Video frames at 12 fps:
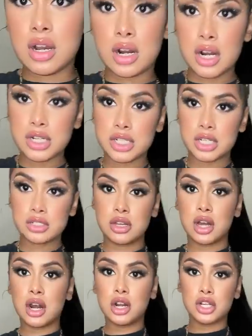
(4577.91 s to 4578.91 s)
All right, y'all, so I
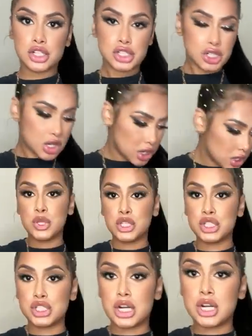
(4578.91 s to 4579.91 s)
got on the shirt, but
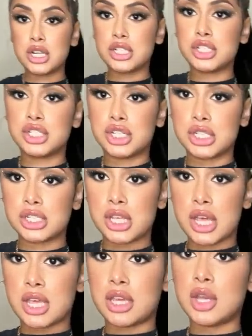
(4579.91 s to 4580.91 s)
the shirt is just
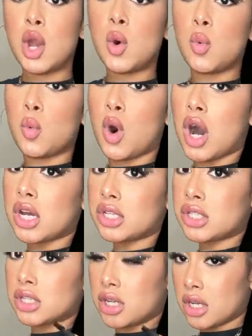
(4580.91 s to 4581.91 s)
a
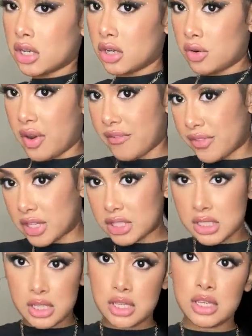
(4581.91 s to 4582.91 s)
washed graphic
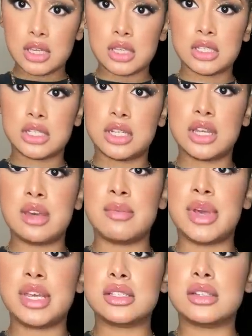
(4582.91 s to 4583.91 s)
tee. Is
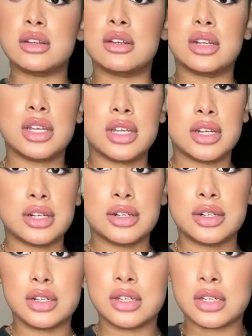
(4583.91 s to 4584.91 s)
DMX on here.
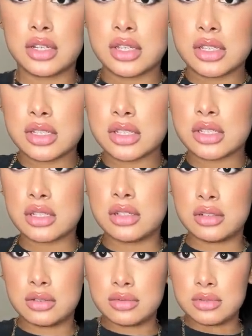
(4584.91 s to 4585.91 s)

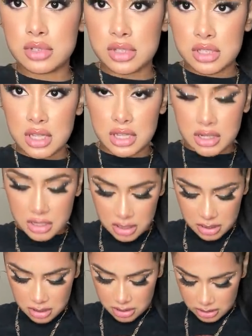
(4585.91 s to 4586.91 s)
So you say
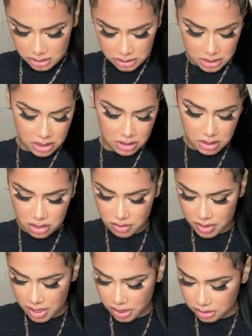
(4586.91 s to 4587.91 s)
D, does it say the
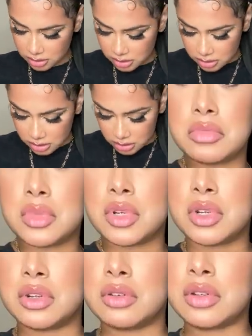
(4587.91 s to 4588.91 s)
whole X?
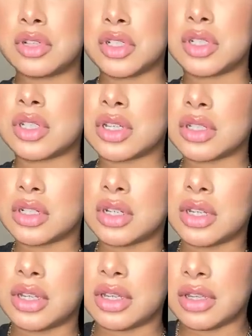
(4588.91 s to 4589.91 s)
It just says
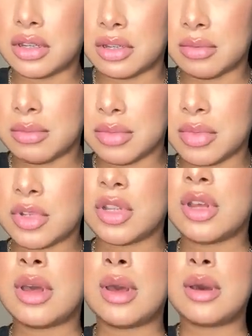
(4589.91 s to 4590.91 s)
DM.
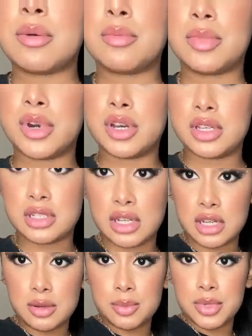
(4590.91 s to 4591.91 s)
But it's
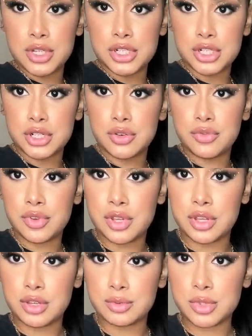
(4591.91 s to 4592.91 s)
like a picture of
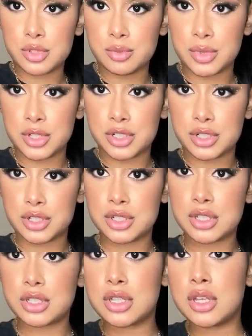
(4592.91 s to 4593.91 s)
him, two
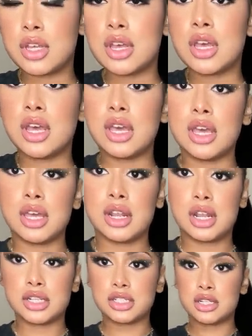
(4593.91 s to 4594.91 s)
pictures.
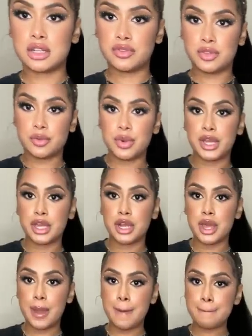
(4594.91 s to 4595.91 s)
And I just love the
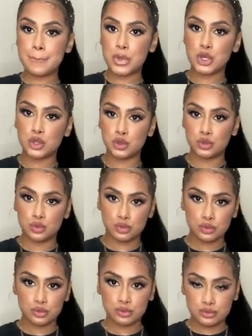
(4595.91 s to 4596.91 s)
red and blue.